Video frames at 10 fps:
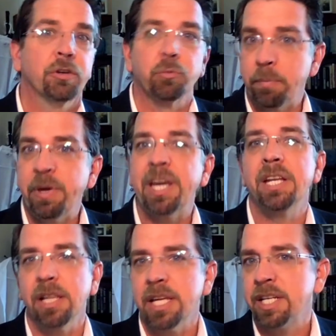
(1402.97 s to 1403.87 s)

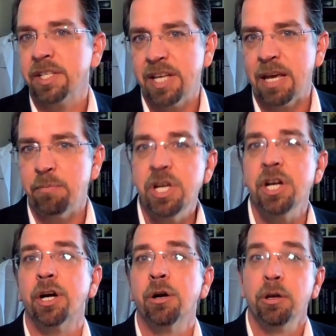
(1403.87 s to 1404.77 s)
repeatedly in the same
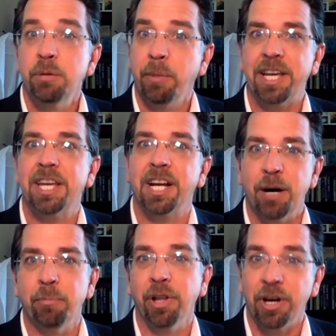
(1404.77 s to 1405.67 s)
year. You might get a
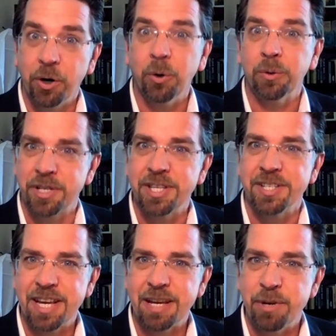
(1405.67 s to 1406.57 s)
couple of colds in the
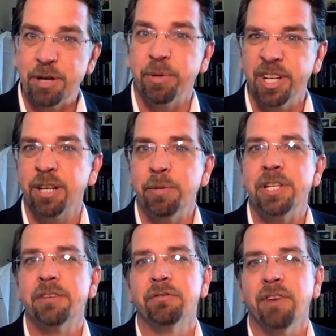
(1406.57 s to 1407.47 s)
same year, but they're going to be
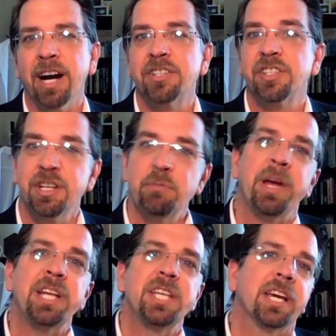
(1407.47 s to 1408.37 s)
different viruses, and it
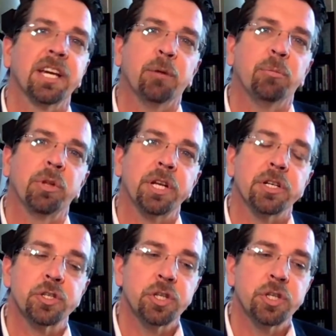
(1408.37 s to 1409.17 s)
may take a couple of years.